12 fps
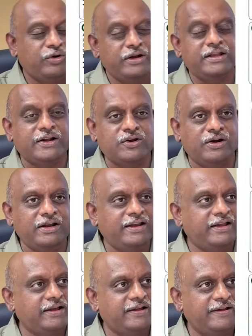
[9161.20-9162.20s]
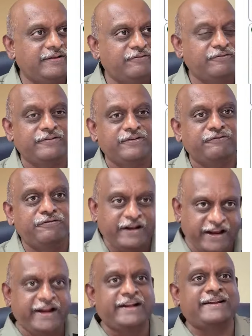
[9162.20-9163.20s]
is that called? Free
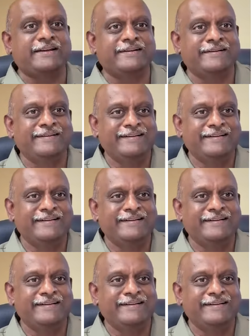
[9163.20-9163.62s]
hit.